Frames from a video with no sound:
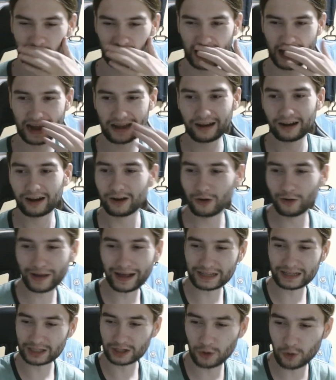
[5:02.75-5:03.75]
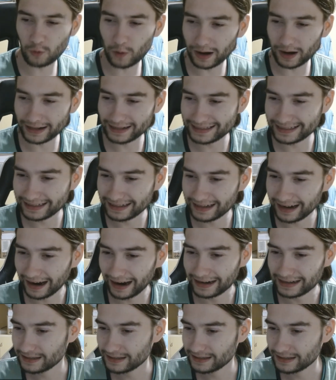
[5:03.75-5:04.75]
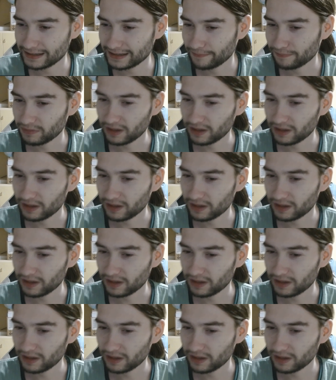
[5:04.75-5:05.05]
there. Look at the quality, guys.